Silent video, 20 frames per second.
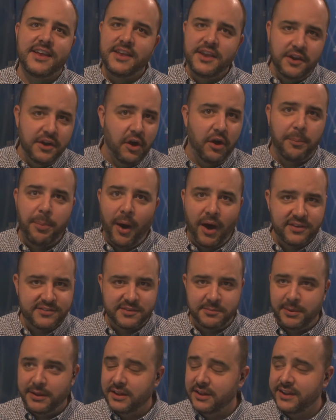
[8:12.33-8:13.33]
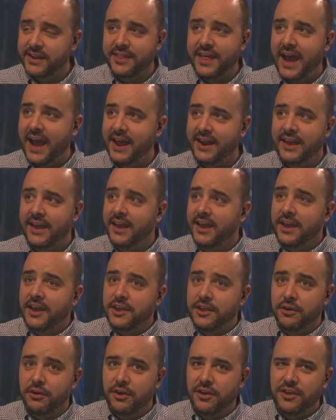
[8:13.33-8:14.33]
you know a possibility that
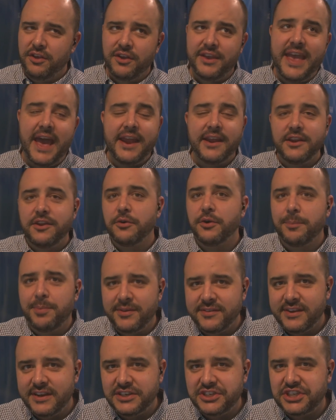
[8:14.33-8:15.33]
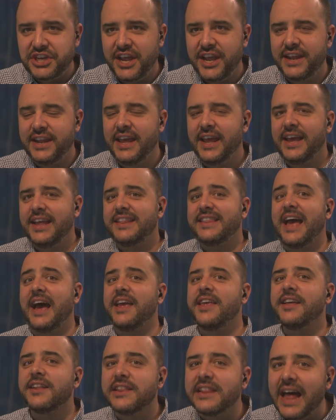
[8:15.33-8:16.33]
you you get into a position that
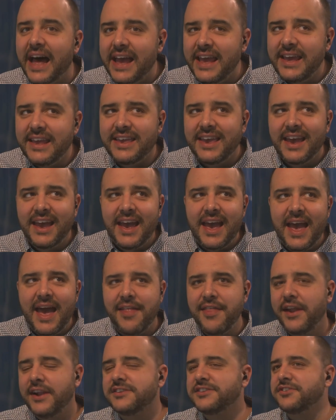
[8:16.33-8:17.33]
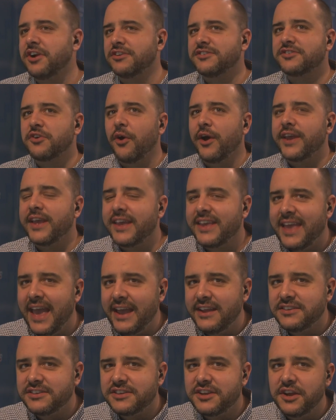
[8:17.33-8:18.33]
you like and then it starts going
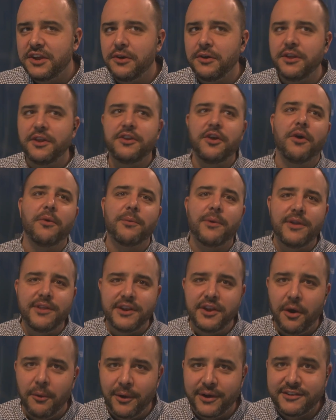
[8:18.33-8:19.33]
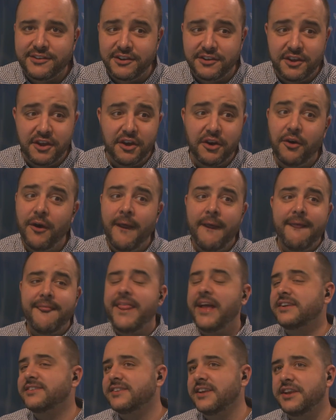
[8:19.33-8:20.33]
against you. You don't really know what to do.
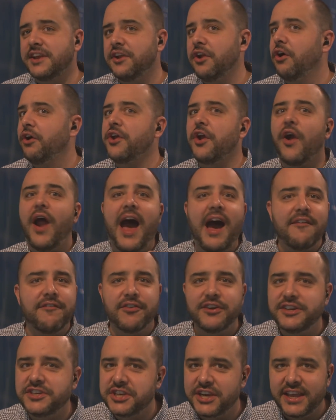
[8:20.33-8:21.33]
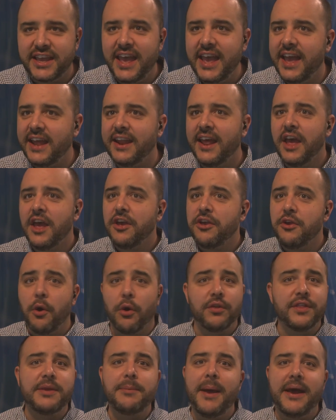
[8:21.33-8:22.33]
Next thing you know, you're averaging in. You
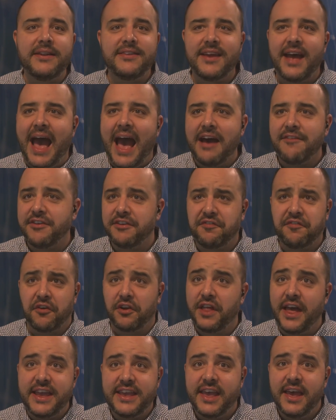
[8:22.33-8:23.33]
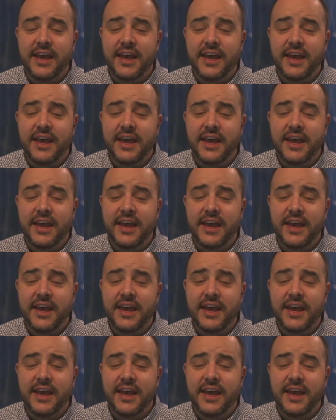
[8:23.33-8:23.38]
only meant to have it for like